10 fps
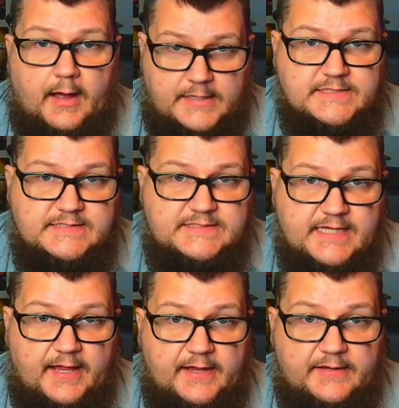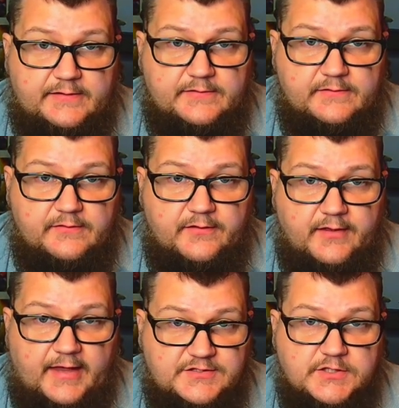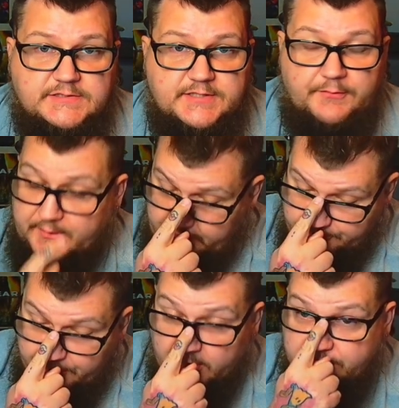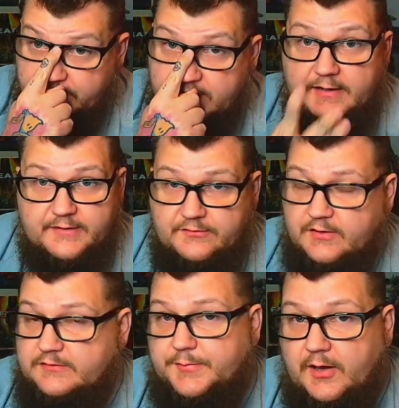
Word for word: I did say I saw something that bugged me, and I talked